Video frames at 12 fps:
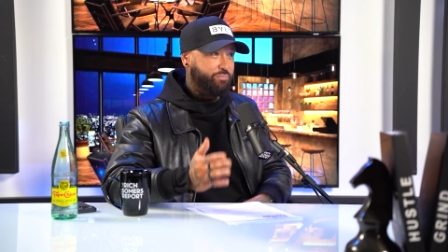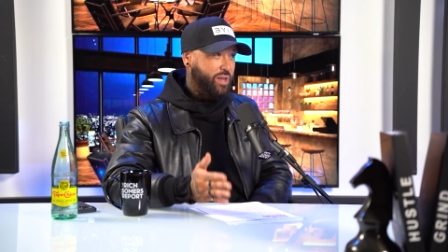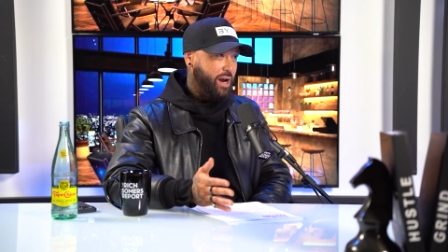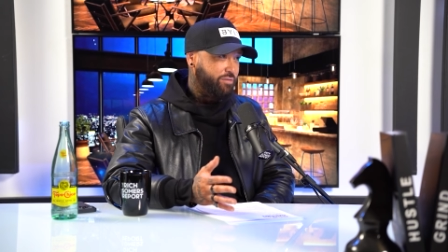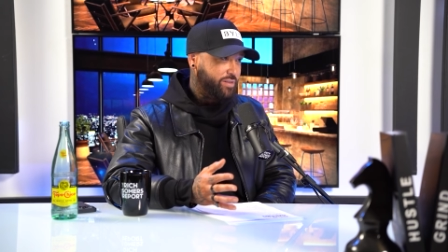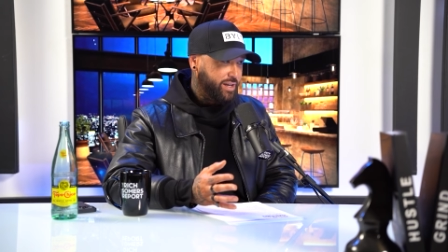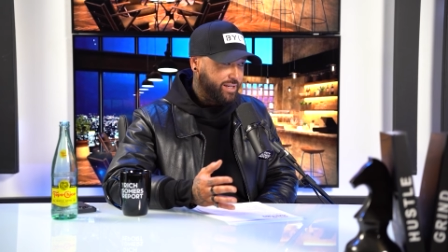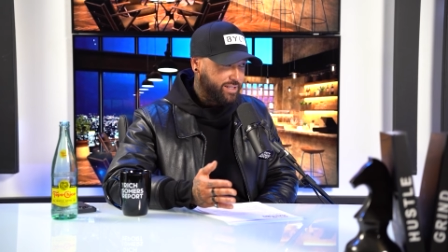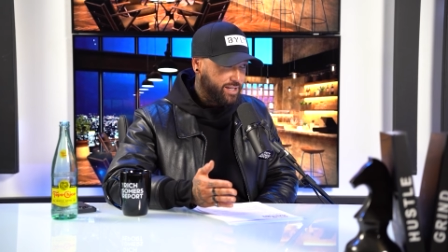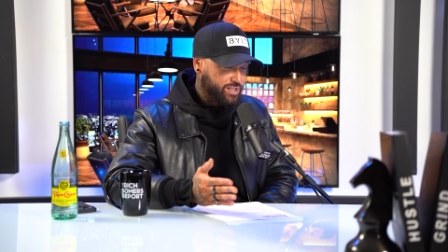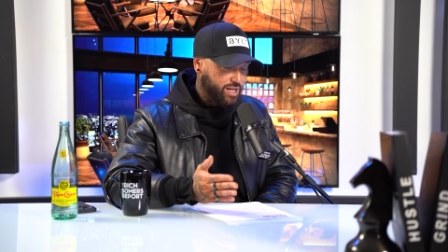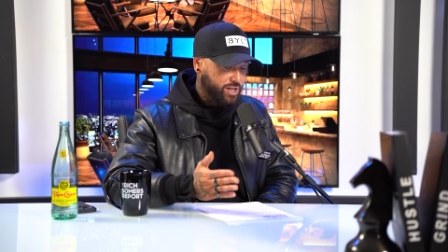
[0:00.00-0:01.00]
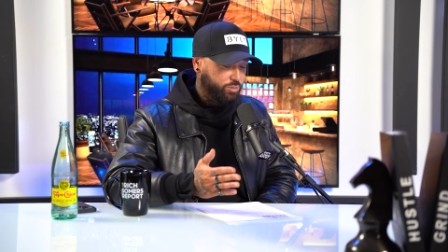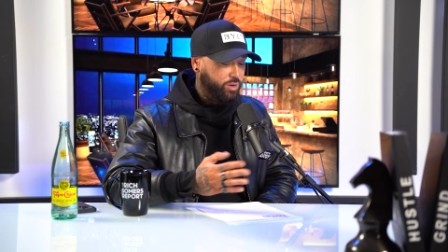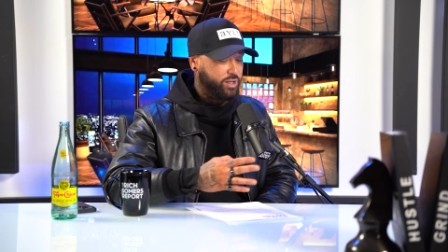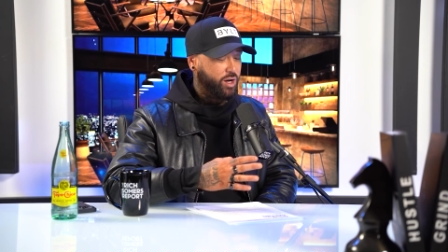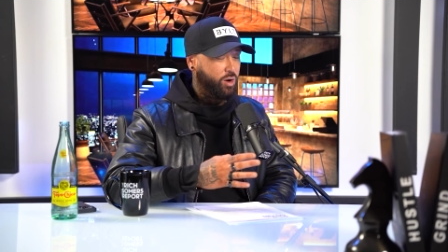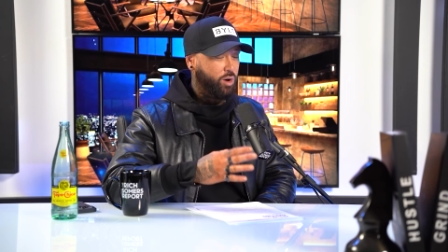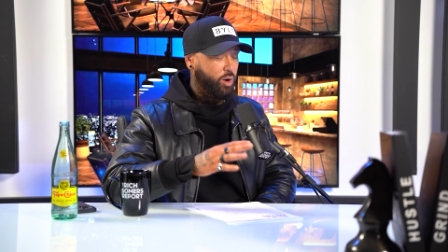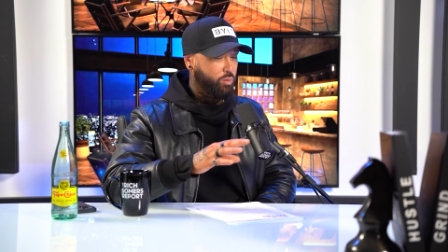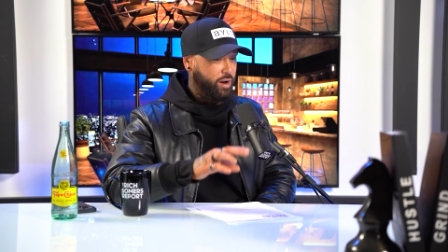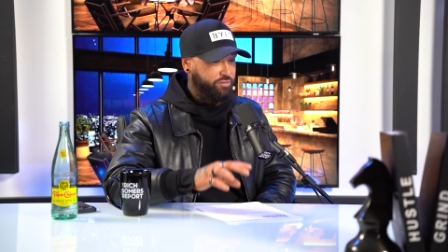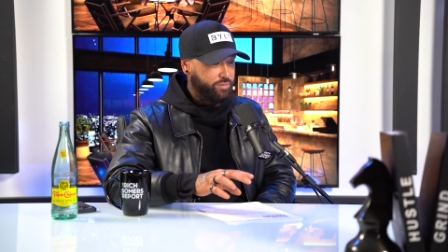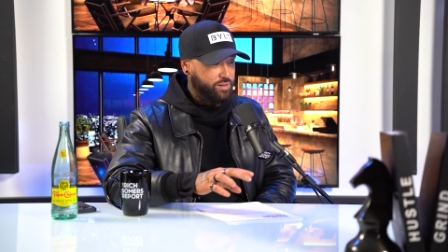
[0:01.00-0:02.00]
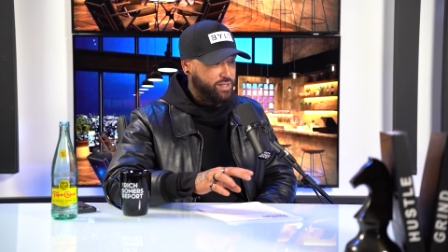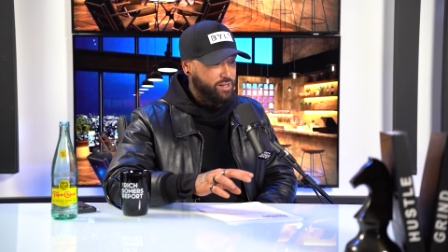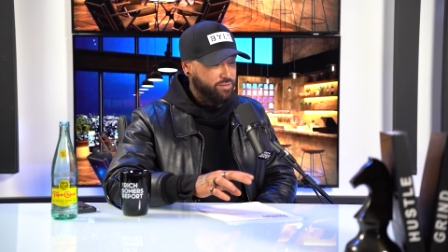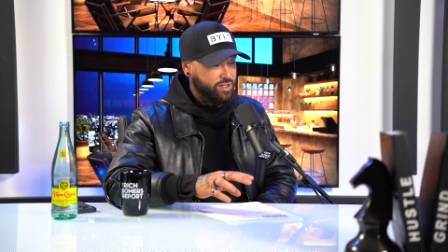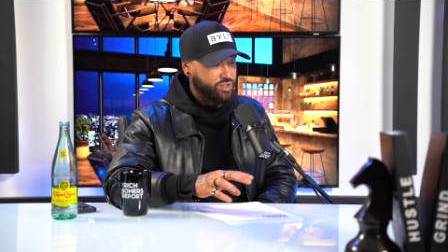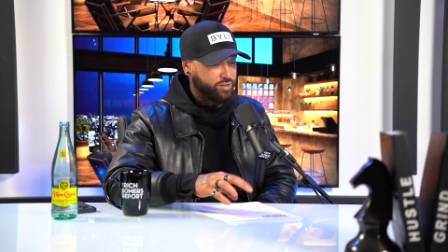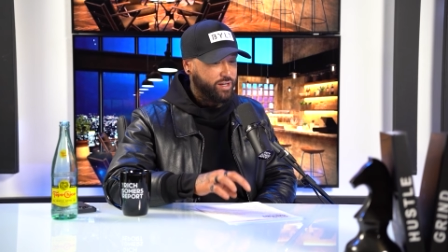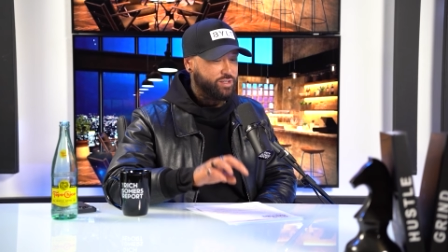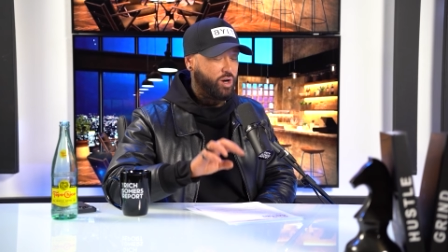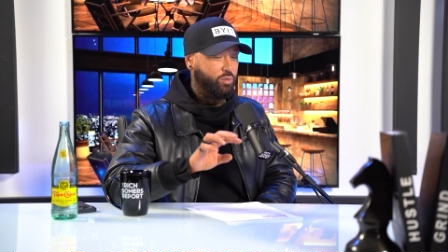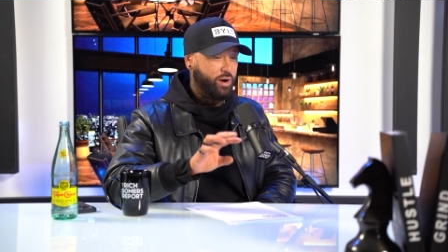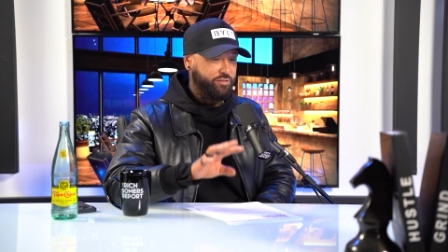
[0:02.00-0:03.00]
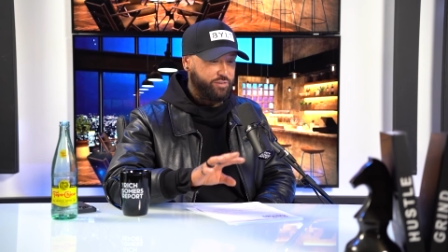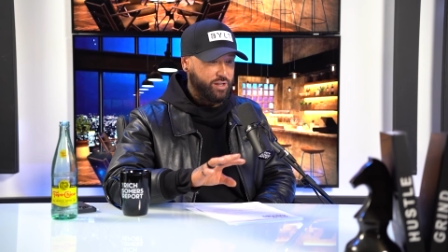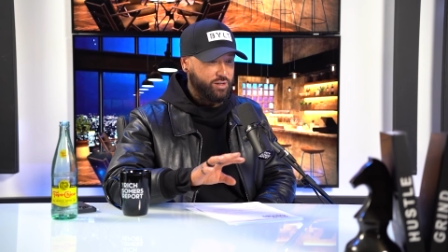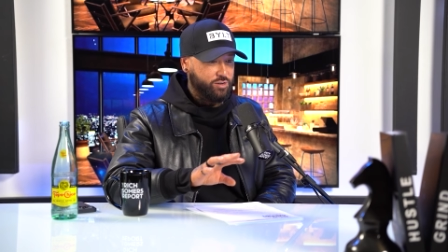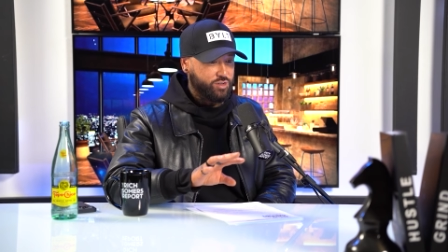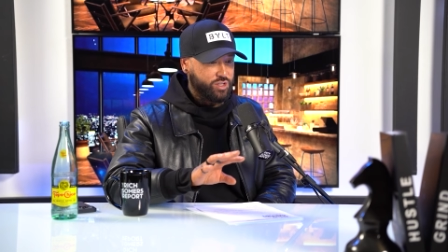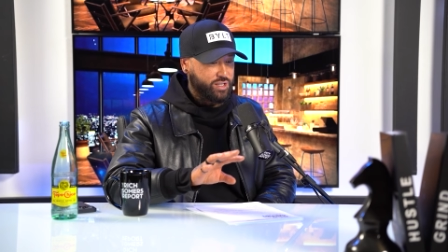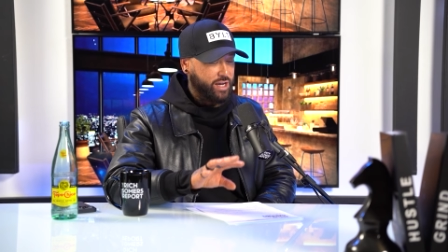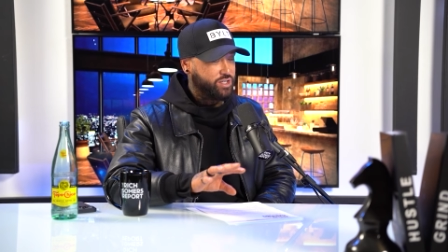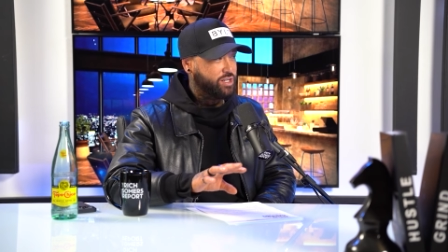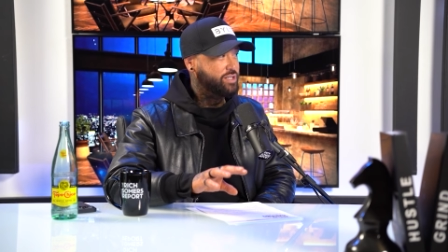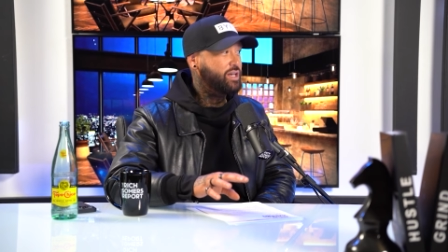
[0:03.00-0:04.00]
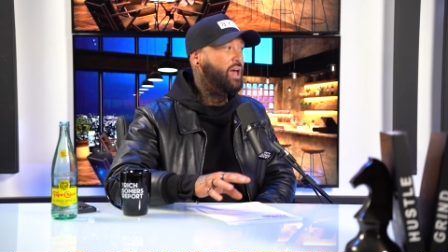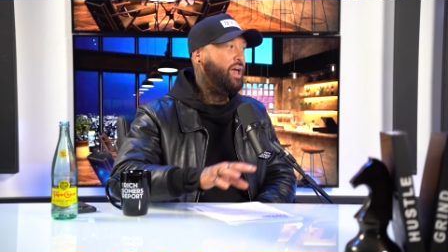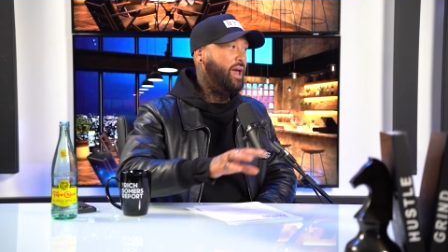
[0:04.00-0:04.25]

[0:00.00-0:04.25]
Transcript: Everything is continuing to go away from the TV screens, away from the news stations,